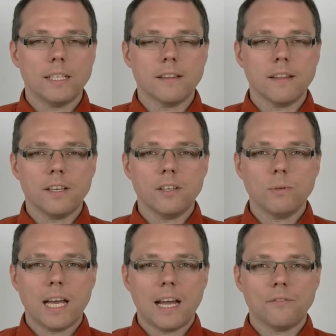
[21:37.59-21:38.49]
And then you
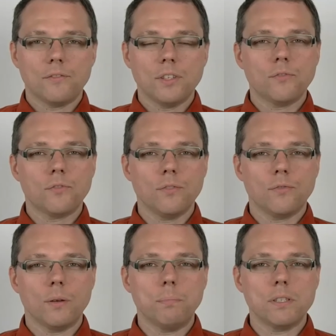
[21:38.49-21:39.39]
will have
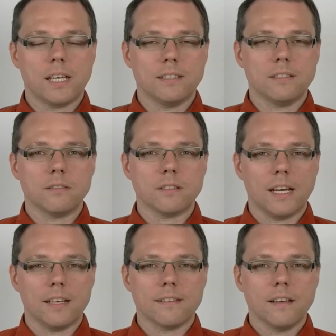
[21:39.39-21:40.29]
different
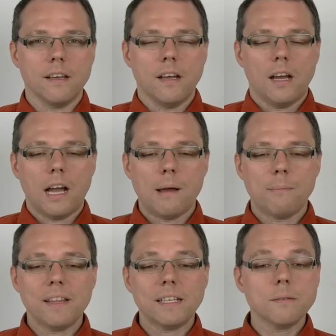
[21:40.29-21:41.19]
potentiostats. I
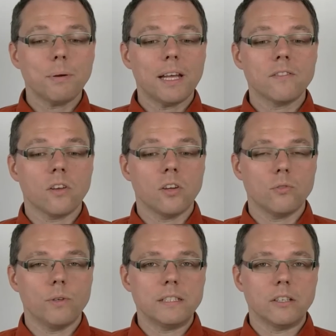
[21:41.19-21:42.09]
mean, that depends on
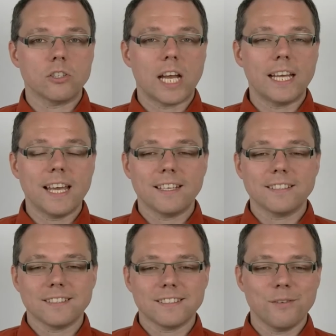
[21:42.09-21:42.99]
your research. I
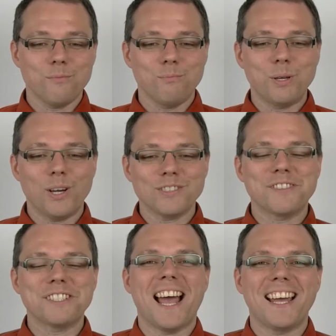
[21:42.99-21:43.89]
guess because
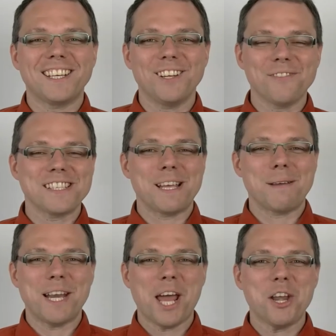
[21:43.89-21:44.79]
of the title of the
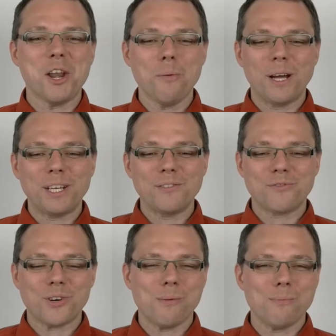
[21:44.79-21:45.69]
seminar, nobody
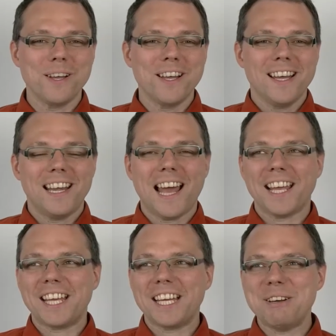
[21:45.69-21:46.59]
from
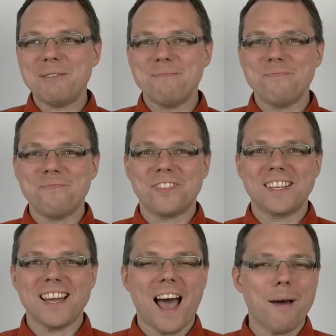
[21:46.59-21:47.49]
like
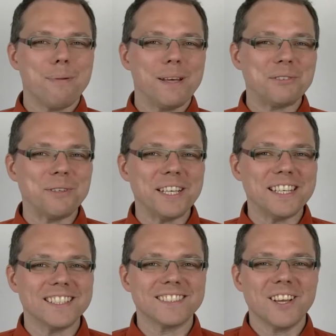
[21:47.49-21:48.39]
car
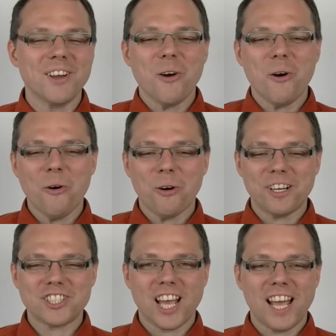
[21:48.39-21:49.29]
batteries
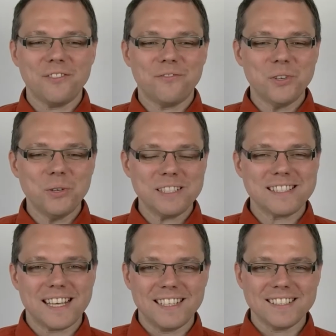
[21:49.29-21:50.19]
or giant fuel
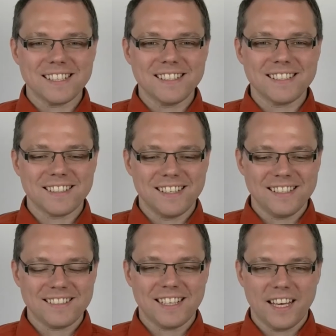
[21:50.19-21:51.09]
cells
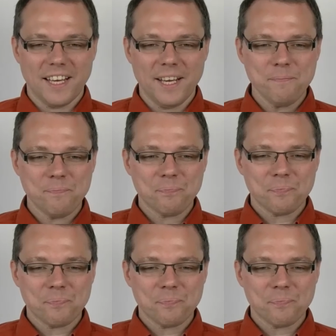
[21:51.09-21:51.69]
is here.